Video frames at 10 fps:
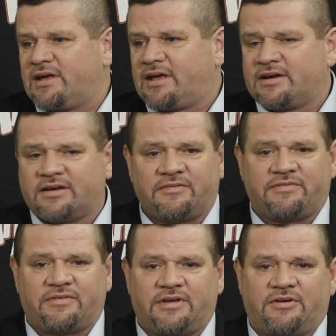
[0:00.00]
And
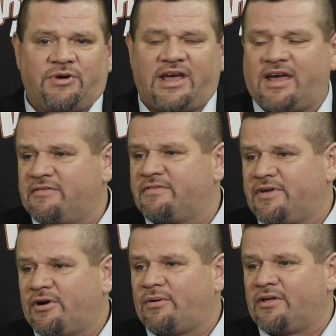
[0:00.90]
if we have
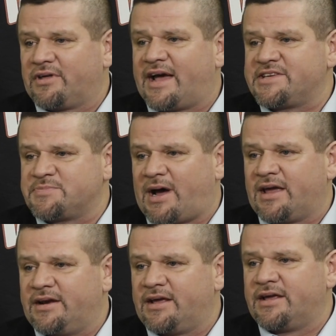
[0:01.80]
you know all the guys
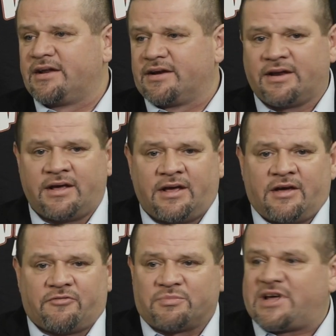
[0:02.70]
buying in, and
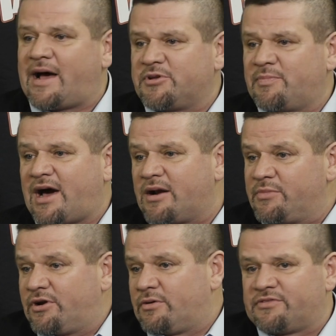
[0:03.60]
from top to bottom,
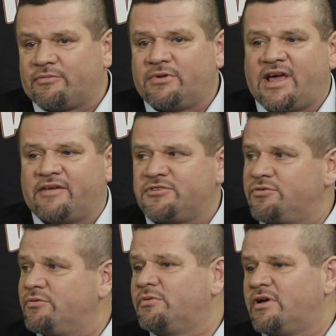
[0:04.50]
you know we have
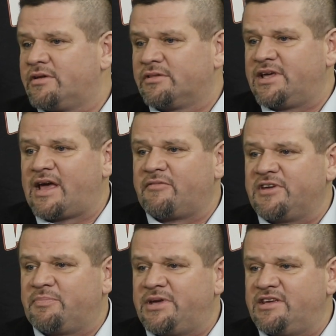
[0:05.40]
two league
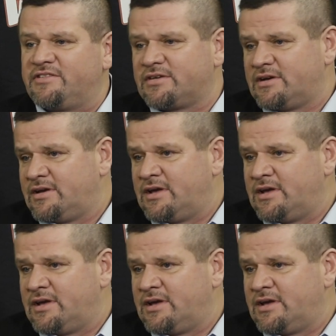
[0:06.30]
MVPs